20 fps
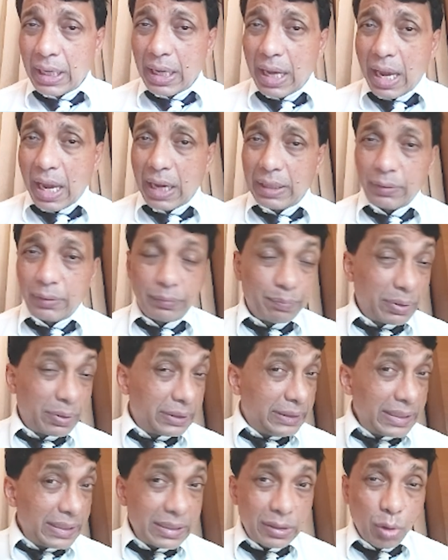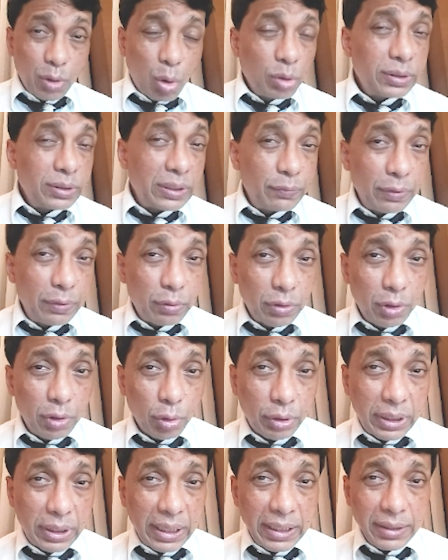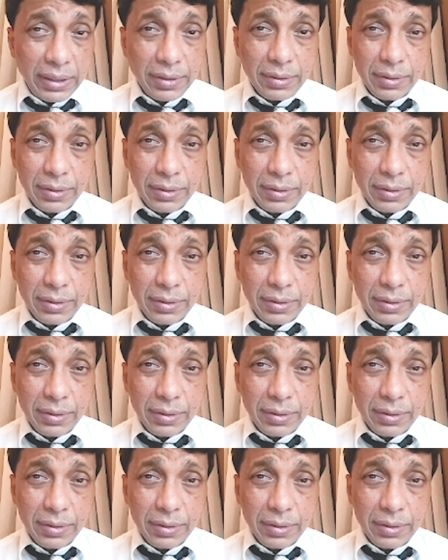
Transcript: but these are all that we could locate.